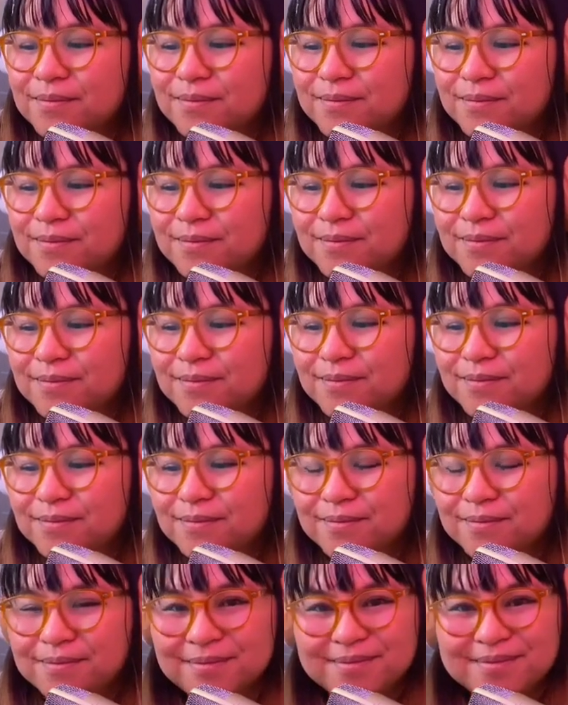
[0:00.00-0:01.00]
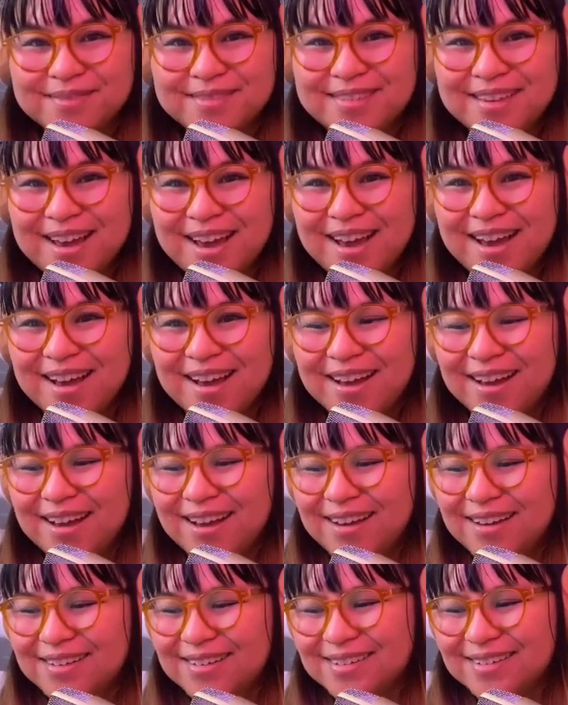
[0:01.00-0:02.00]

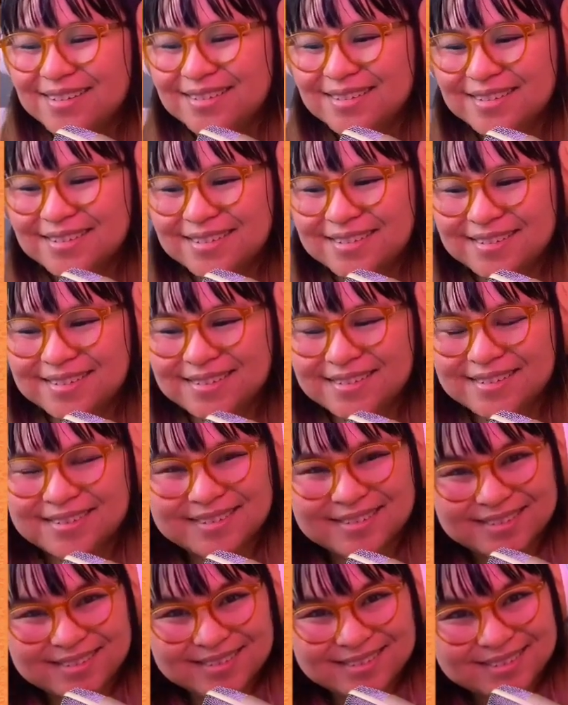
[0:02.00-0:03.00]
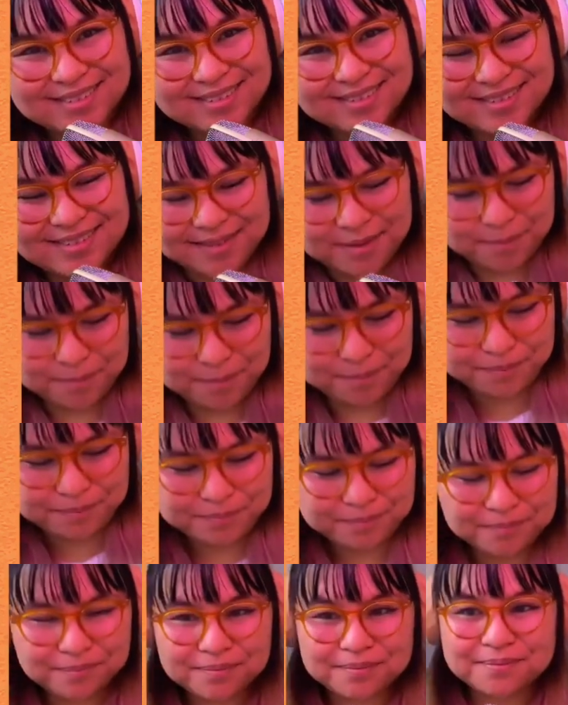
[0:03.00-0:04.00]

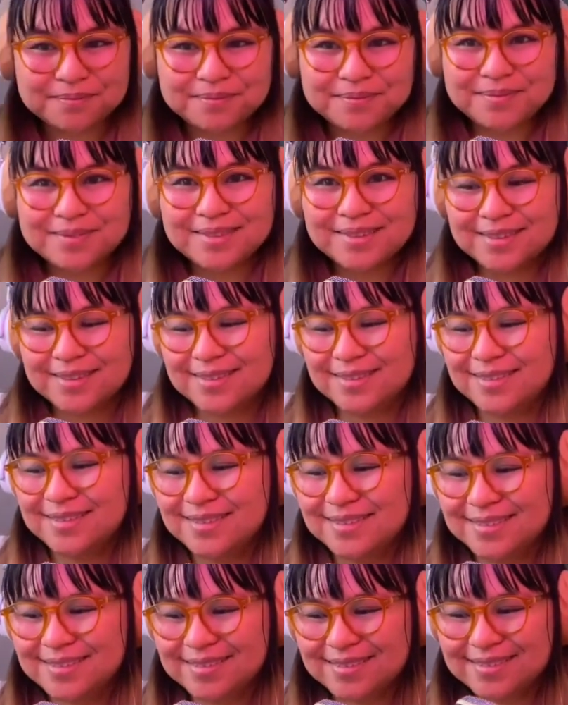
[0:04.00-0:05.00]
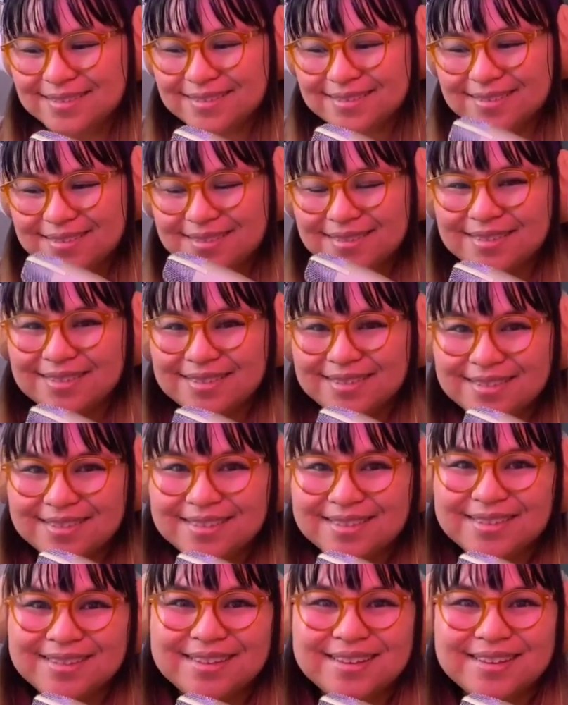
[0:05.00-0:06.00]

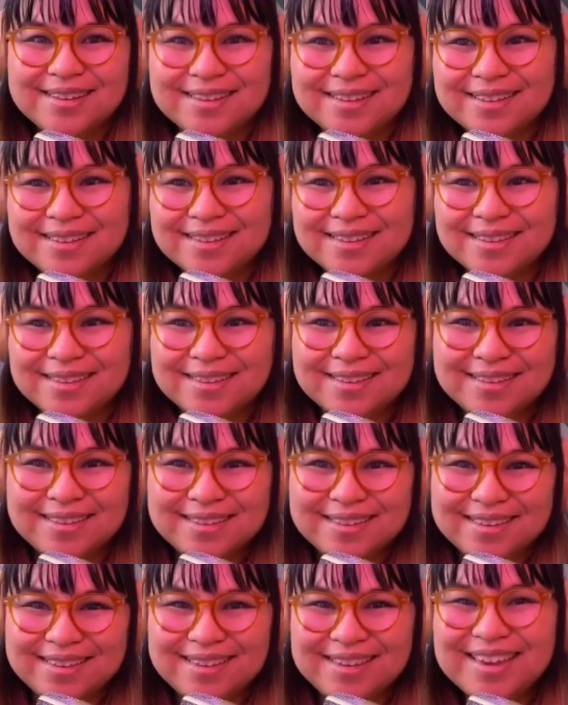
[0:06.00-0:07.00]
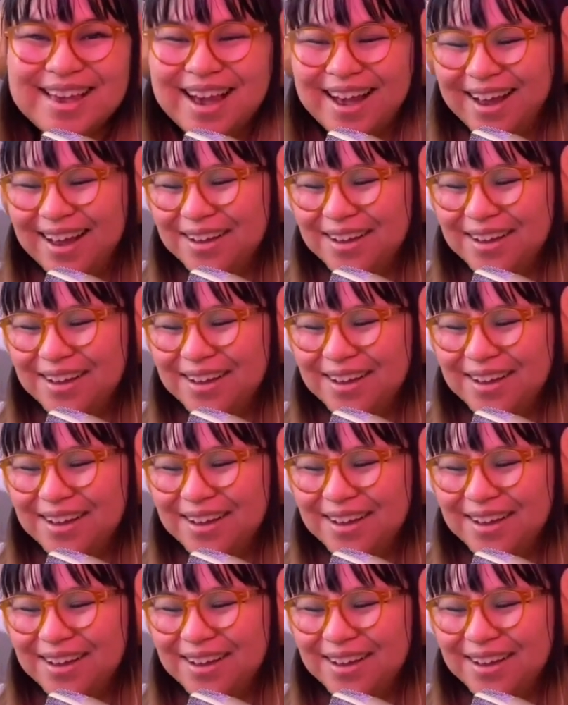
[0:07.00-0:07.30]
[no speech]